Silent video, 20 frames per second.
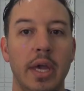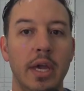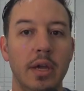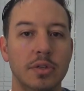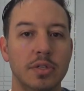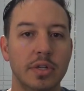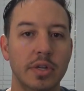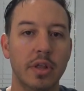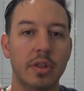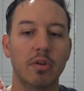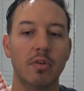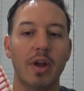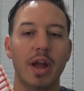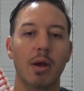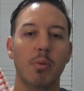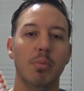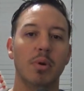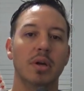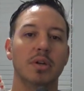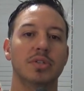Here's another
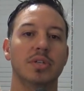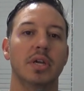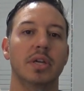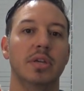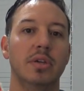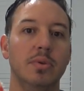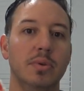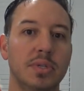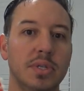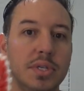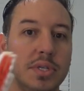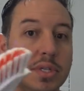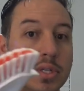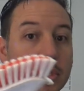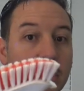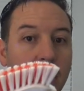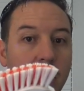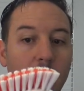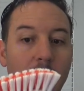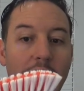grout brush I use. This is
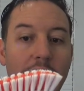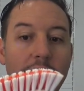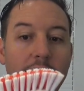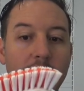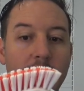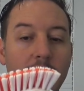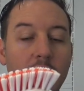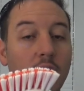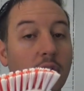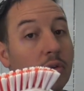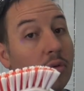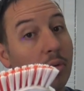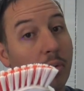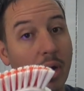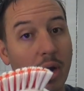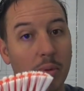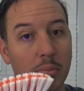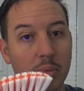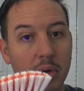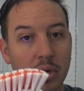a little handheld
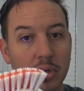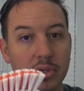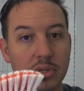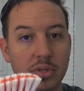grout brush.